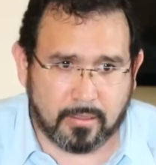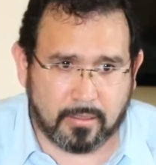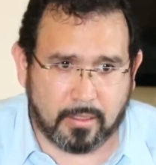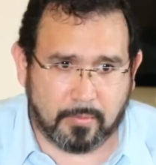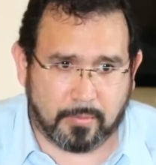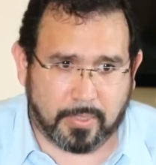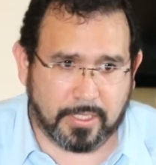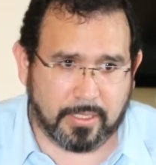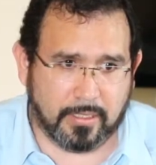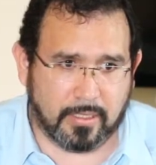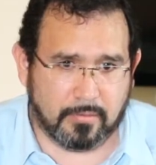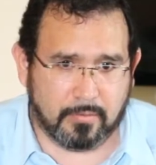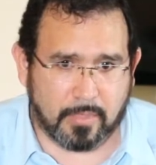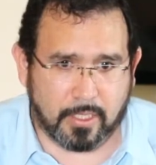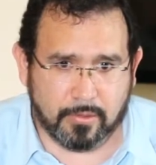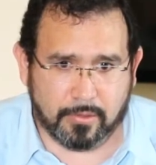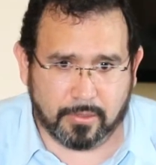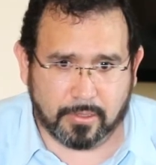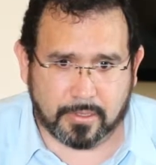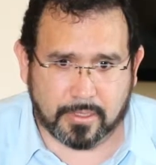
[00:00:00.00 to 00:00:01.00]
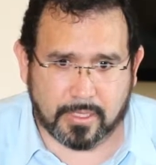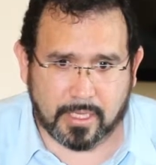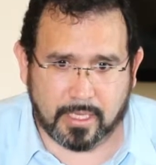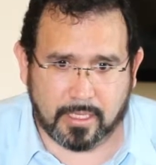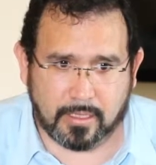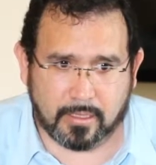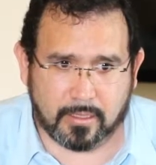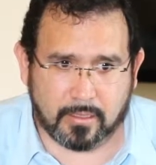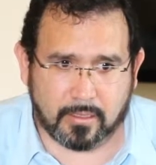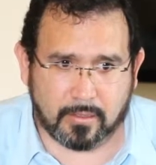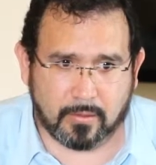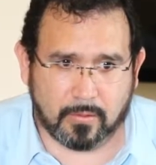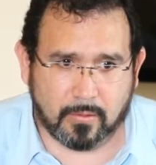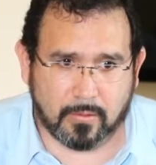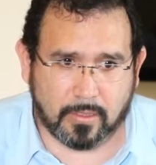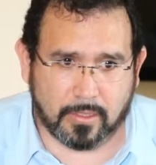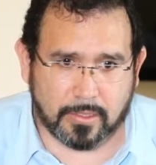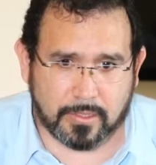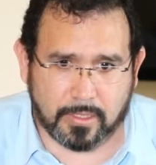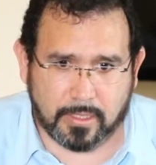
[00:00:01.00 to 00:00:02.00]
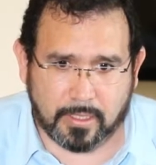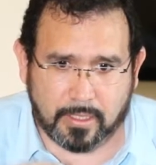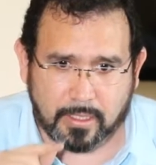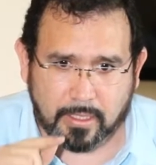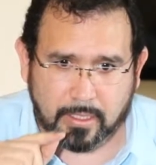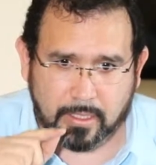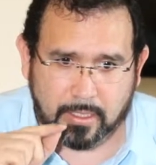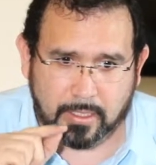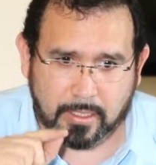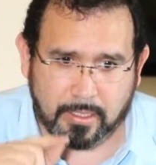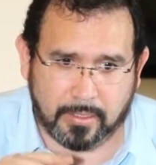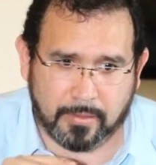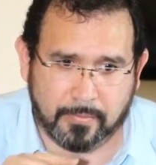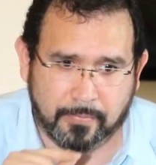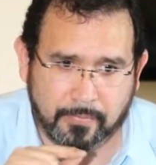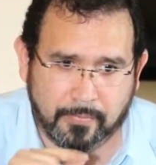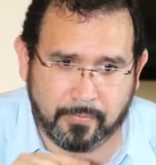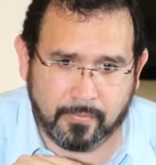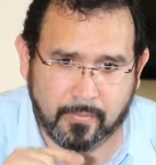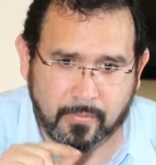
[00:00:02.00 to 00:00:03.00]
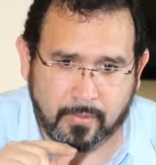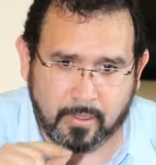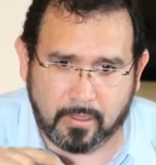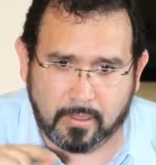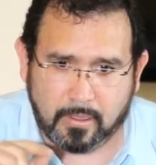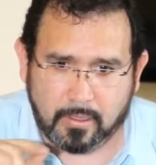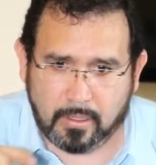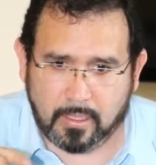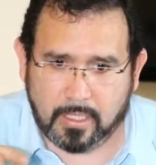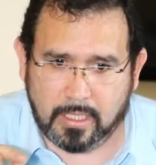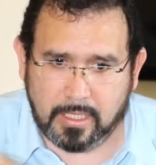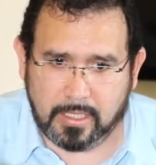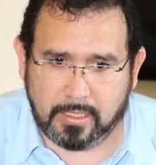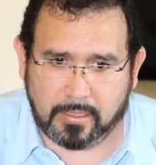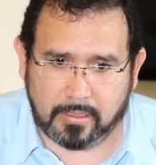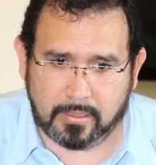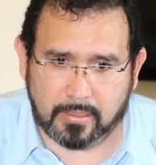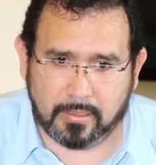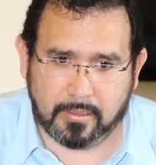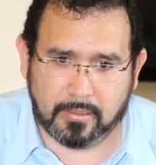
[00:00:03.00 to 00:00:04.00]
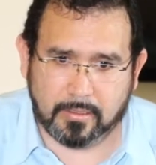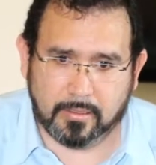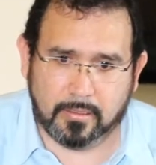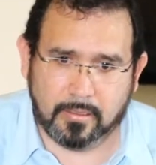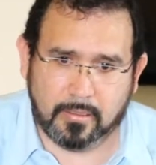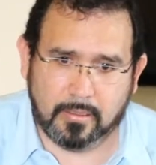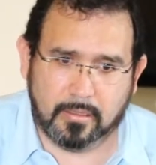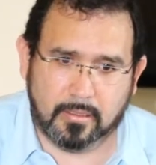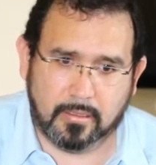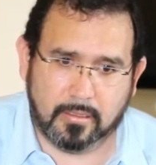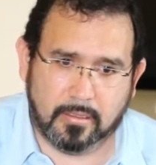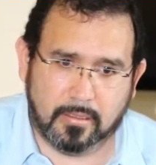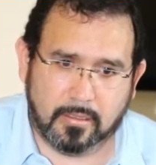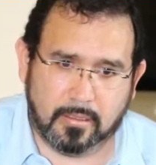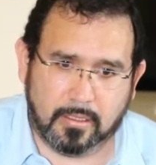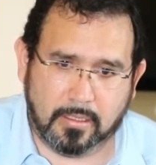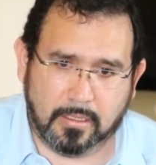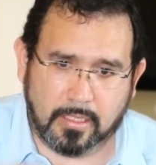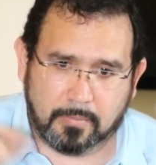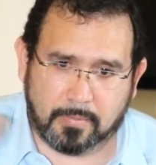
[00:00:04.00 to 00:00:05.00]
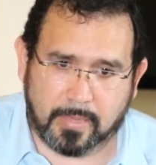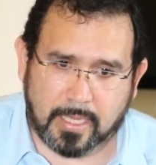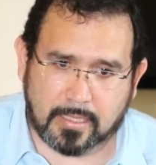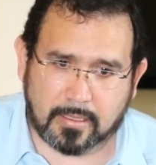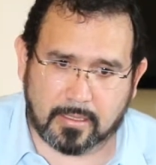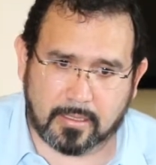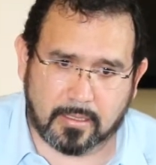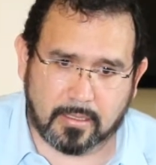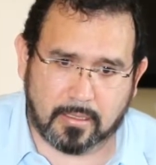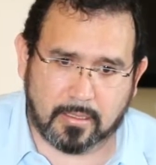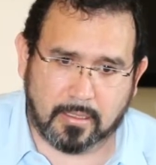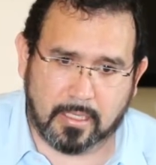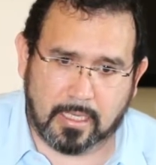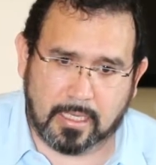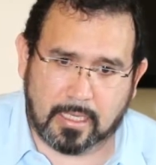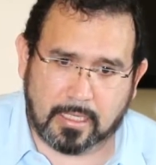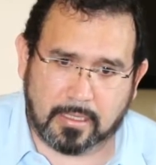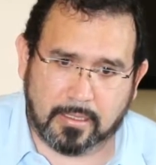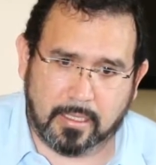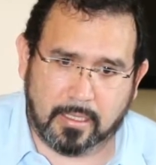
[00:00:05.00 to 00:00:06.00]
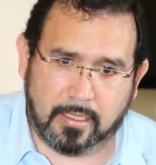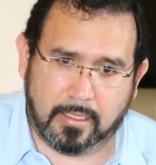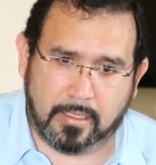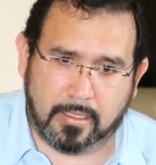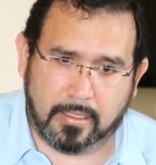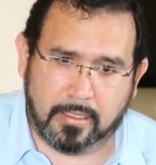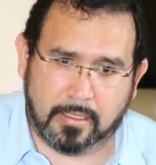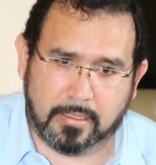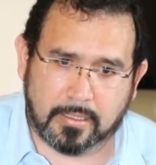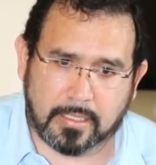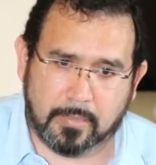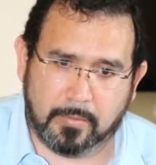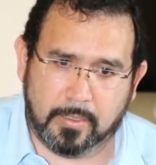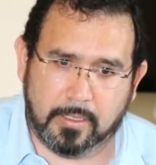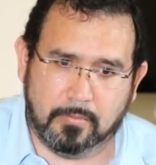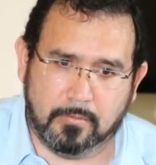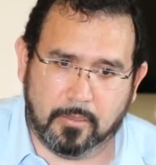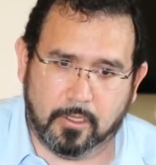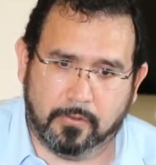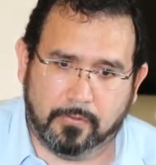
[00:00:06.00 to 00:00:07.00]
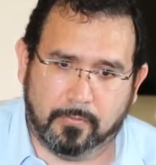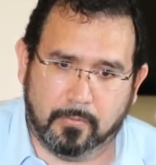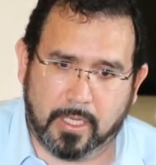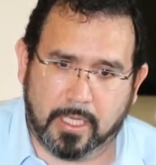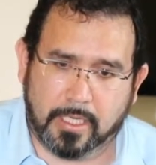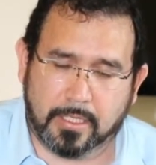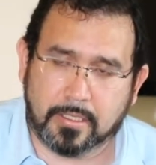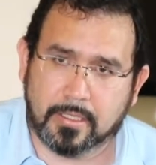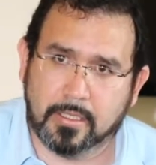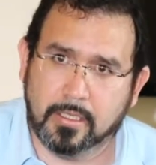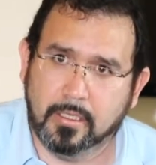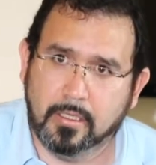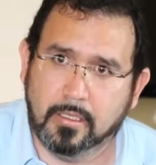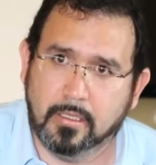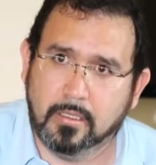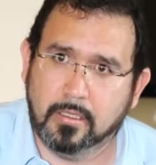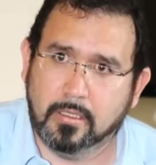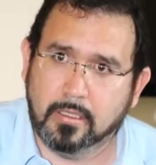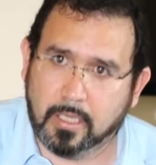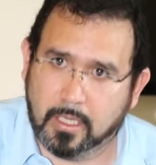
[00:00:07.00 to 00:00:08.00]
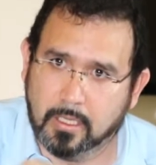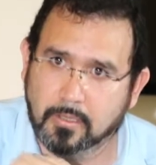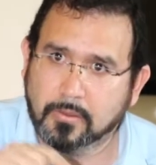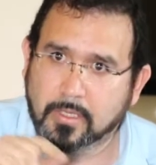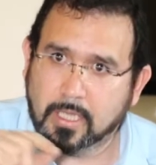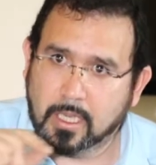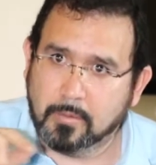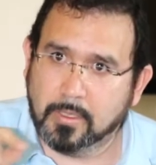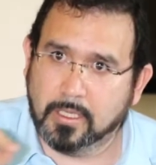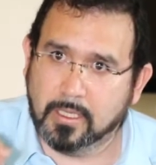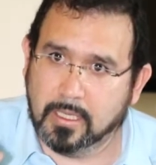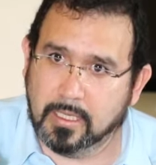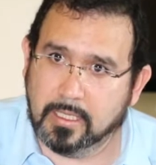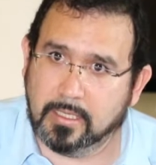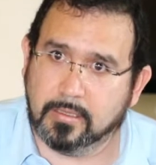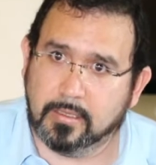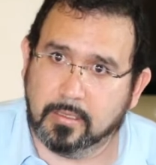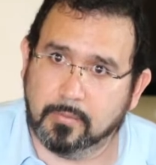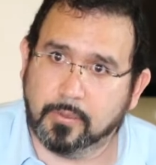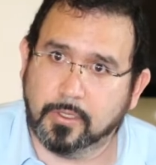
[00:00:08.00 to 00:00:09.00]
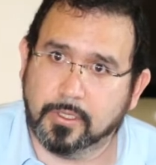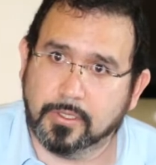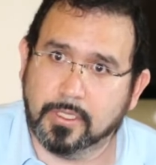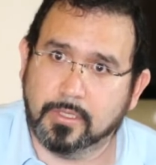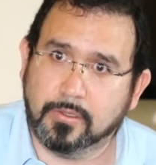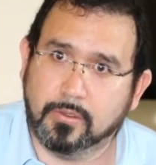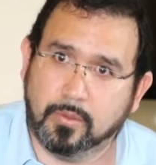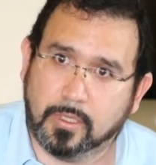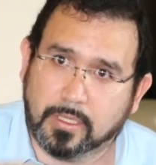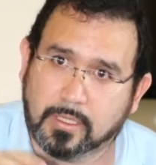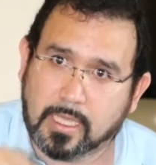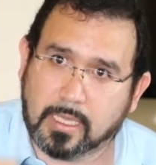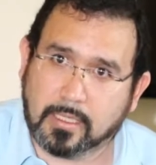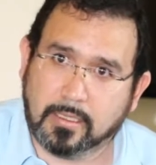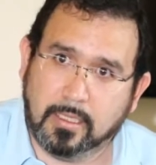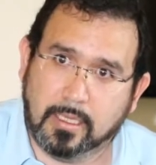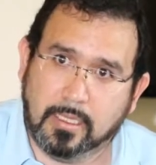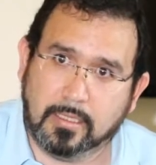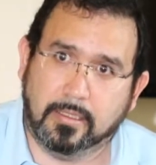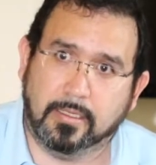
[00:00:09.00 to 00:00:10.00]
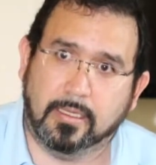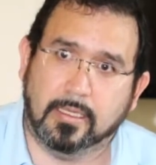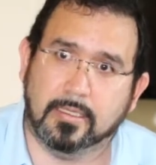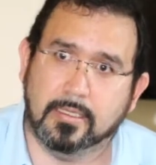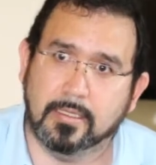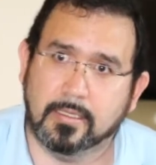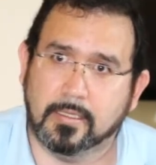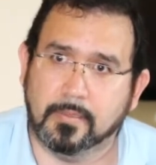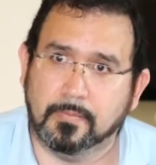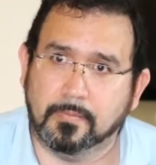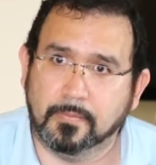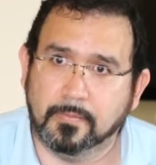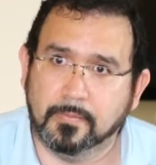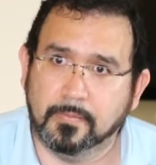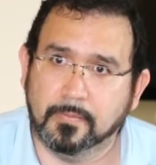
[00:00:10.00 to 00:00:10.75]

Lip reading: The President Maduro said was the lead in the past, the 7th of March, Elliot Abraham led the process to attack the electrical system,